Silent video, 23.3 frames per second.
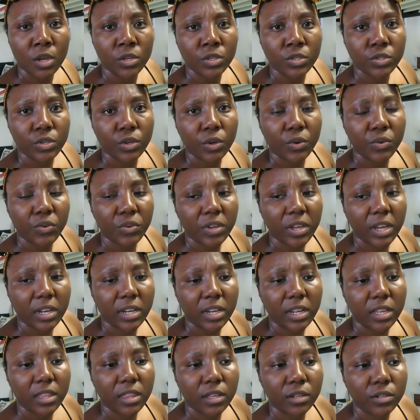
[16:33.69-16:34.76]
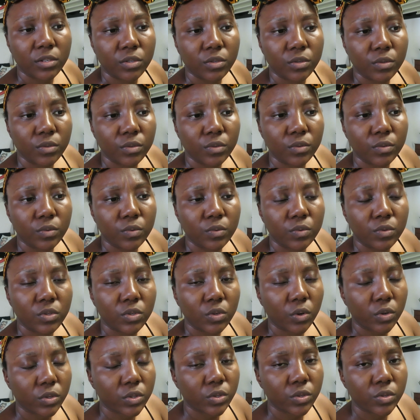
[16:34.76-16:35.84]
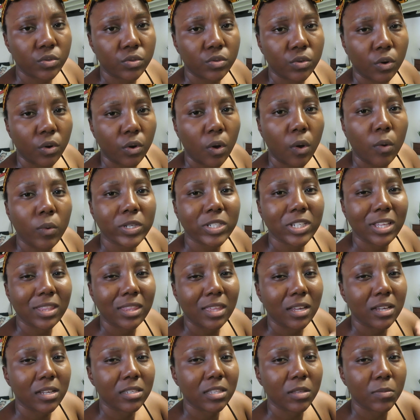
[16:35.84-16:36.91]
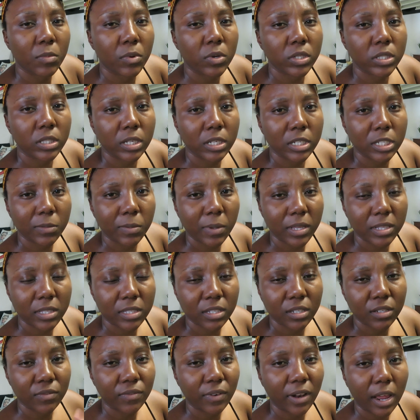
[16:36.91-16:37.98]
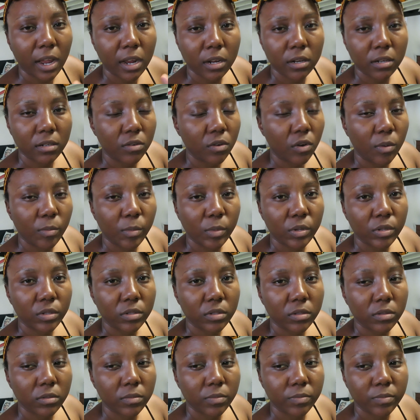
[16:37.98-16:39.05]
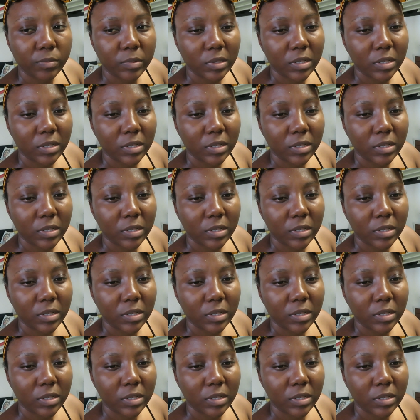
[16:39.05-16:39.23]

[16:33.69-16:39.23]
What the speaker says: So you can either do door to door, which I think is the most expensive, like normal.